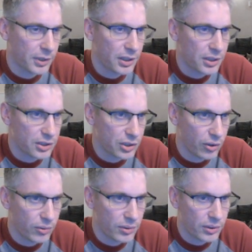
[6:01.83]

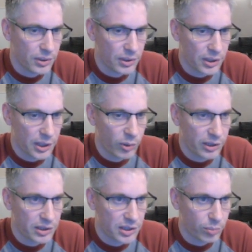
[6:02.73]
So he wanted to
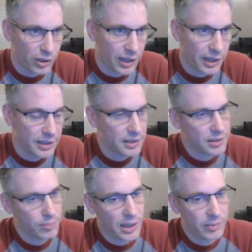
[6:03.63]
surprise Bobby